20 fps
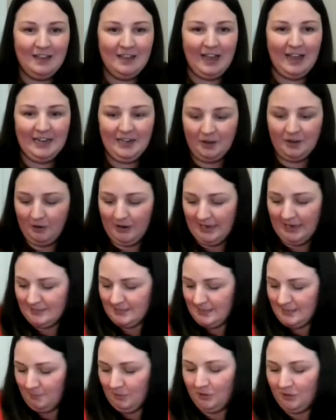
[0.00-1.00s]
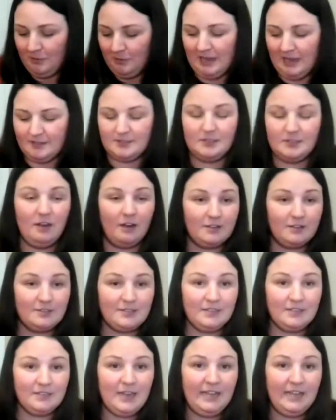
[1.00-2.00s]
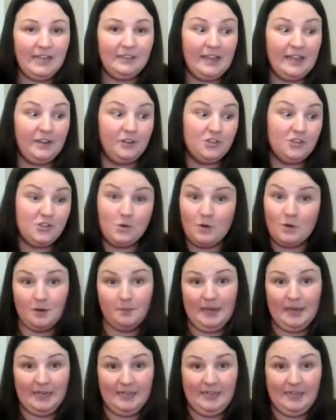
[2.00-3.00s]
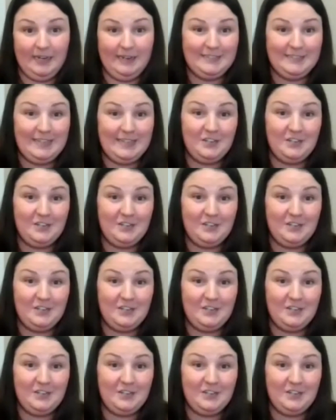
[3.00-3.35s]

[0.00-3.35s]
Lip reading: I know as someone who has a dachshund, I like shorter bandanas.